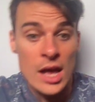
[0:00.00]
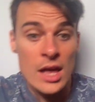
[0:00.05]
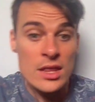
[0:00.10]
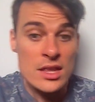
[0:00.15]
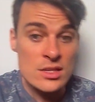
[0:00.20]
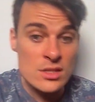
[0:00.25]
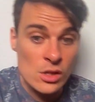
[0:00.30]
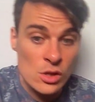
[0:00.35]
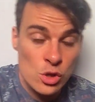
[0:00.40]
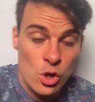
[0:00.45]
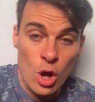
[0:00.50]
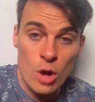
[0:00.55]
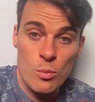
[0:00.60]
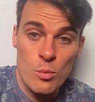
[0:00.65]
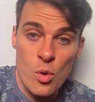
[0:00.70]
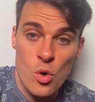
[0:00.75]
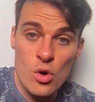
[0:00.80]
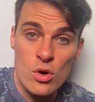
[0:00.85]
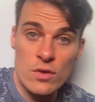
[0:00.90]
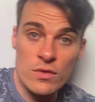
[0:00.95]
There's a
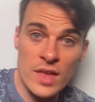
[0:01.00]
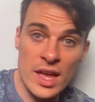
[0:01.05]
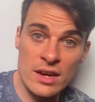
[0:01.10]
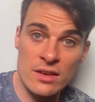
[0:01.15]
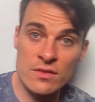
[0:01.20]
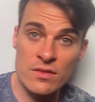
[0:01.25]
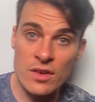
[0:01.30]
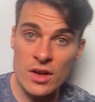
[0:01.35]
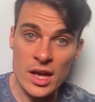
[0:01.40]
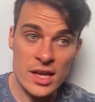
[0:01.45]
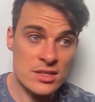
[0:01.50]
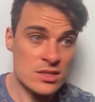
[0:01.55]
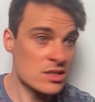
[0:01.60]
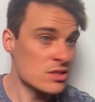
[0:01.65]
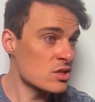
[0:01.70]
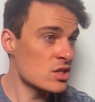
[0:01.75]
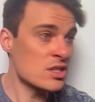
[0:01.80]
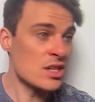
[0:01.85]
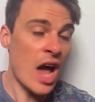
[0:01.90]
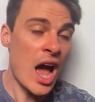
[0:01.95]
lot more of that advice.
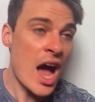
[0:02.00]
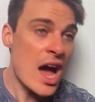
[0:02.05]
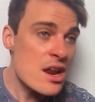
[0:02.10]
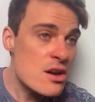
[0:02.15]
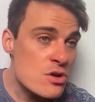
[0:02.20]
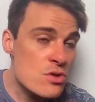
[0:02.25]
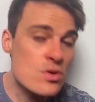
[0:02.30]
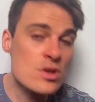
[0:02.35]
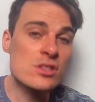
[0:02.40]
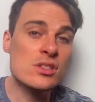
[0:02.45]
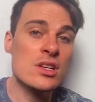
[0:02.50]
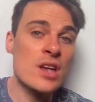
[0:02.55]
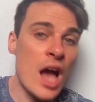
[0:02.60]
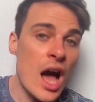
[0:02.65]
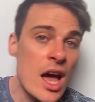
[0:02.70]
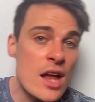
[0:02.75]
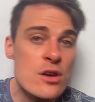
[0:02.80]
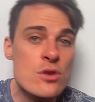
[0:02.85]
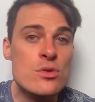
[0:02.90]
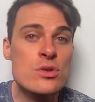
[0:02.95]
There's just hundreds and
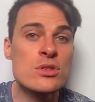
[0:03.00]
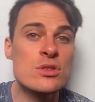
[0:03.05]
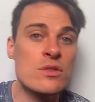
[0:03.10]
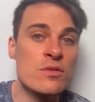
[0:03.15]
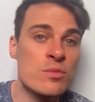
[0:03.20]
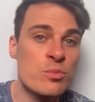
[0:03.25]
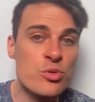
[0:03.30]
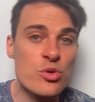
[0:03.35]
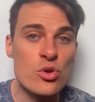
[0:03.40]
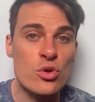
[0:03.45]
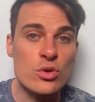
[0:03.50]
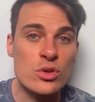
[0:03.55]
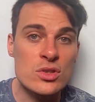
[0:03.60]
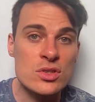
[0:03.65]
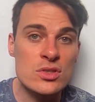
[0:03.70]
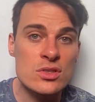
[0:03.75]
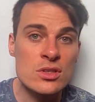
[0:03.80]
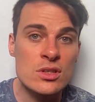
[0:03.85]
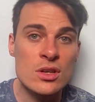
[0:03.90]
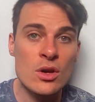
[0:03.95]
hundreds of
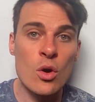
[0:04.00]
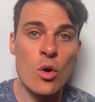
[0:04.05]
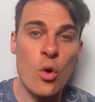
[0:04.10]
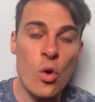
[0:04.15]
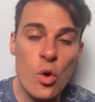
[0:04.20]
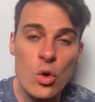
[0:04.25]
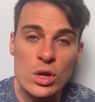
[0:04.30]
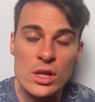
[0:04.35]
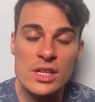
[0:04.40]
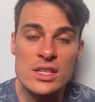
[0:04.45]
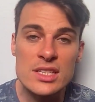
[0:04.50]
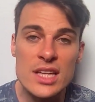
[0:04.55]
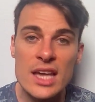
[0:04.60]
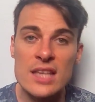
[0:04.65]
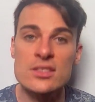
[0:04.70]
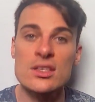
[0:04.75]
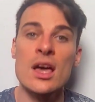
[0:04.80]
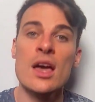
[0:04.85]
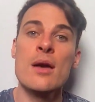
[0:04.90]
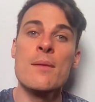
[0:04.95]
books, all
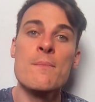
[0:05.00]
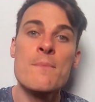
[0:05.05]
condensed.